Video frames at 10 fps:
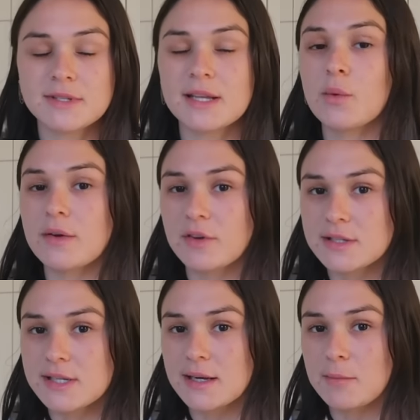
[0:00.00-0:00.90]
they don't get
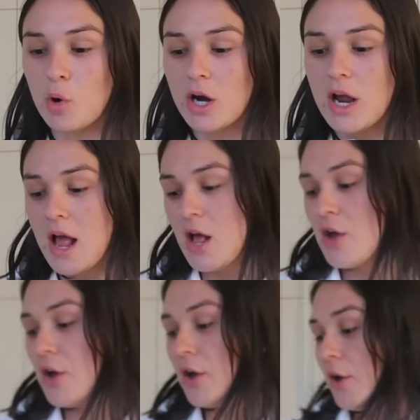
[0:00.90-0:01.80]
fuzzy anymore.
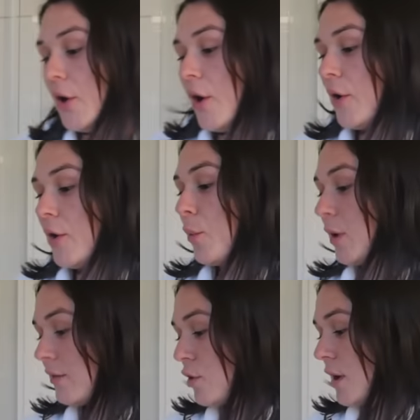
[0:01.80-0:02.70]

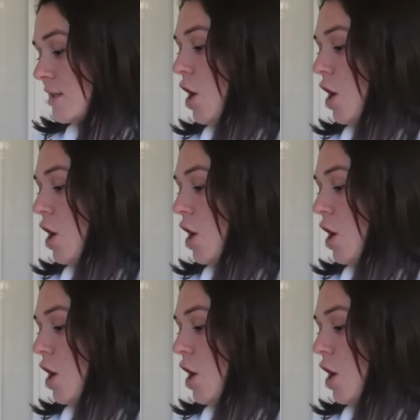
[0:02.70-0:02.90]
One of you guys